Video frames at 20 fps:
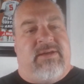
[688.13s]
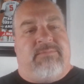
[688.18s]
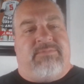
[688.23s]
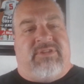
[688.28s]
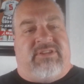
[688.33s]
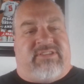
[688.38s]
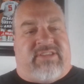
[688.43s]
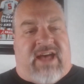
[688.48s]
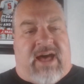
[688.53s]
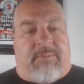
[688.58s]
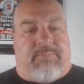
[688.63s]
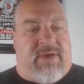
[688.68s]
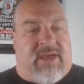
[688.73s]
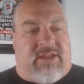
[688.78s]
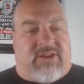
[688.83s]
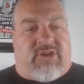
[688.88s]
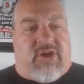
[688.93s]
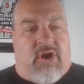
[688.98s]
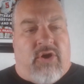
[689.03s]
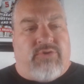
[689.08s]
the top
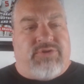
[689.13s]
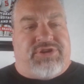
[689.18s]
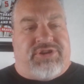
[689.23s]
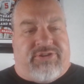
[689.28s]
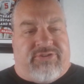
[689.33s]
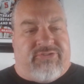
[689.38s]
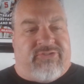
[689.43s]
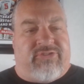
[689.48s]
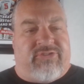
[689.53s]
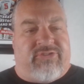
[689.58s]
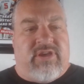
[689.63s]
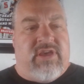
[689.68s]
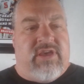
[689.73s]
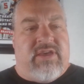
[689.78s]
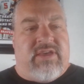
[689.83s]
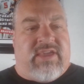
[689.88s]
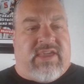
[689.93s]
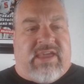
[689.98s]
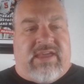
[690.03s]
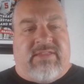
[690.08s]
head coaches
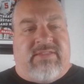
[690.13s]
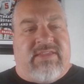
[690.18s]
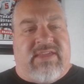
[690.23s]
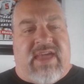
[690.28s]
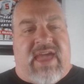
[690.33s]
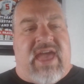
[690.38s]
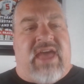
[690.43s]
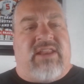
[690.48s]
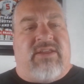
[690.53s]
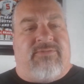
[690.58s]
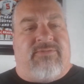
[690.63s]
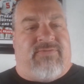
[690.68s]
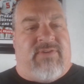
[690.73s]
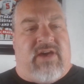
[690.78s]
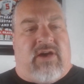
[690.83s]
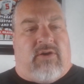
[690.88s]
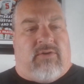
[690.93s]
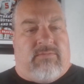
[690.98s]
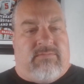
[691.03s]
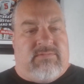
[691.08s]
in the
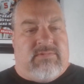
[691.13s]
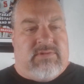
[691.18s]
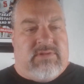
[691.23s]
NFL,